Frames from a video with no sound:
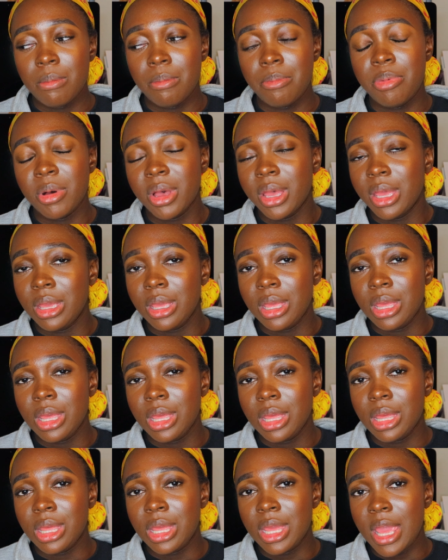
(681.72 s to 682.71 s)
but
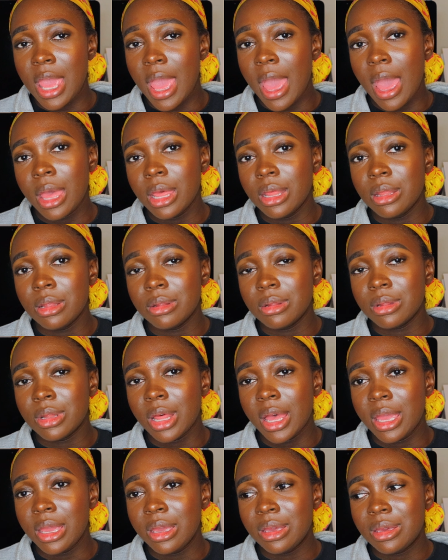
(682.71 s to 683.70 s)
yet,
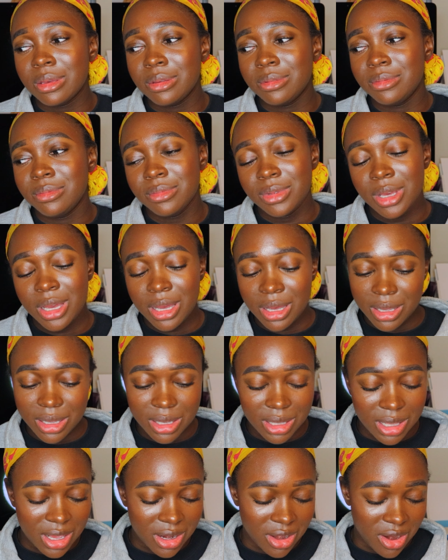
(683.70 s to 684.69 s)
like,
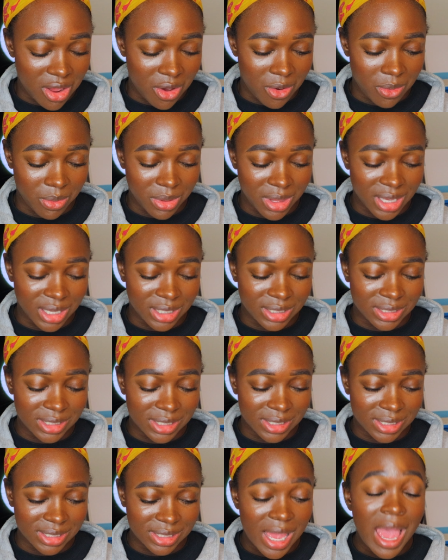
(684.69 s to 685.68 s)
you know, it's
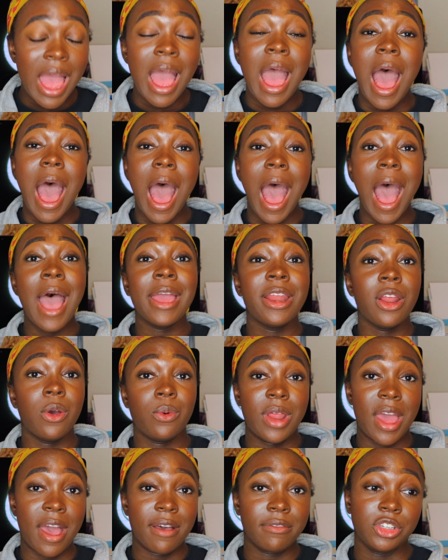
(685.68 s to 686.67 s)
just, I
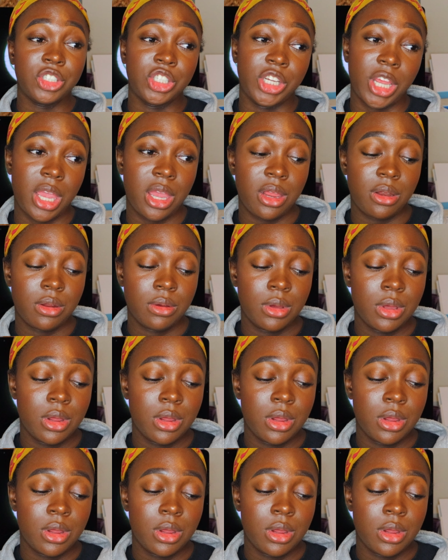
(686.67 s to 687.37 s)
don't have a shade.